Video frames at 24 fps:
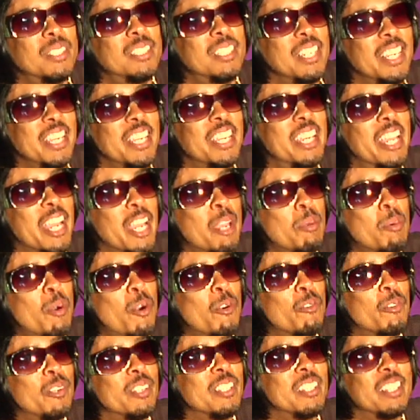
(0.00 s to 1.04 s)
yeah, he came
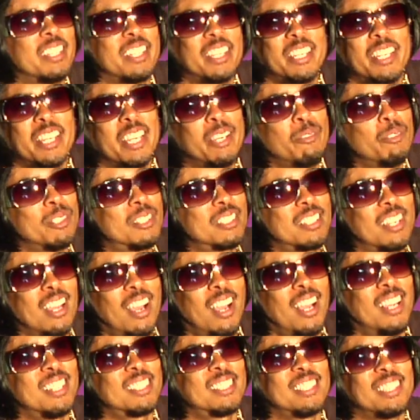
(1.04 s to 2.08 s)
over and he was
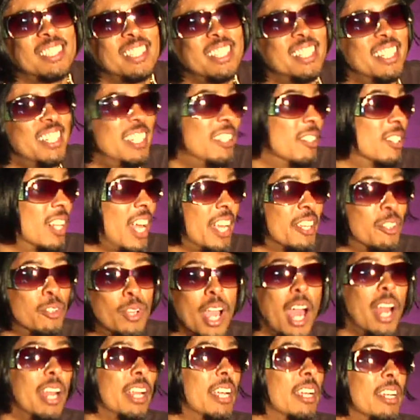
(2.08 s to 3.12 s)
constantly, and he was like, you
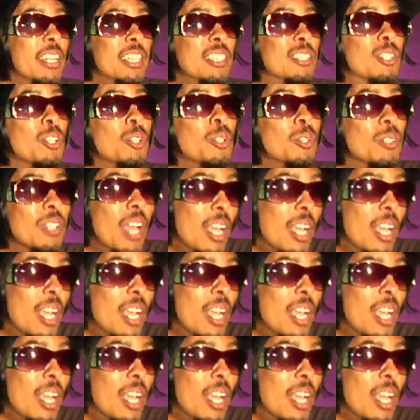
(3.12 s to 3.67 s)
gotta hear these dudes.